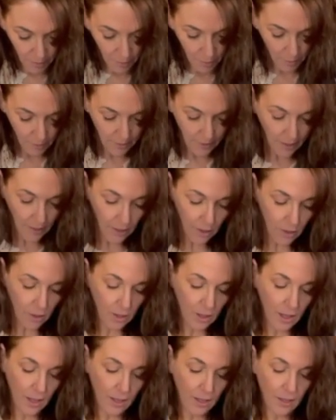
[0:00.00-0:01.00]
what they look
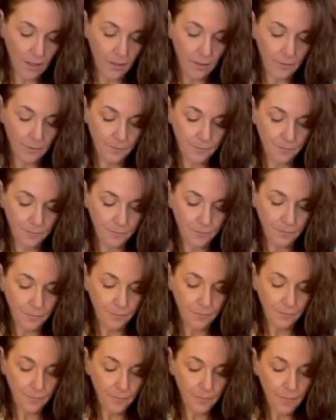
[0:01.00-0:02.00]
like.
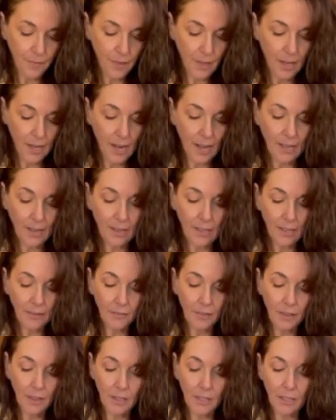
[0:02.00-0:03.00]
And I leave
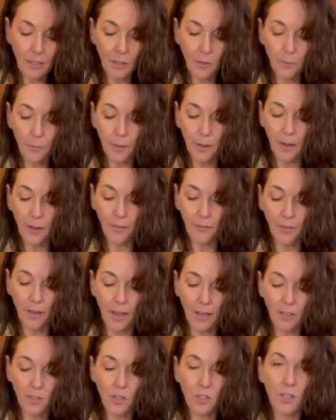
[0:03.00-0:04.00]
a little bit of
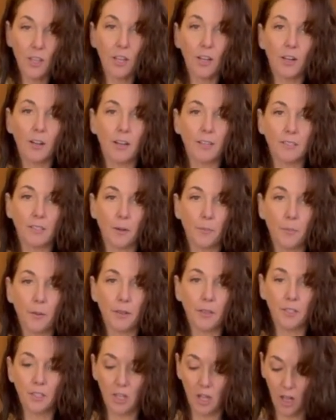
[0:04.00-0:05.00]
edge there as I put
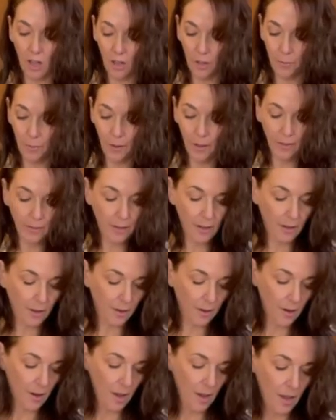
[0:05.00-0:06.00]
the doll up on there.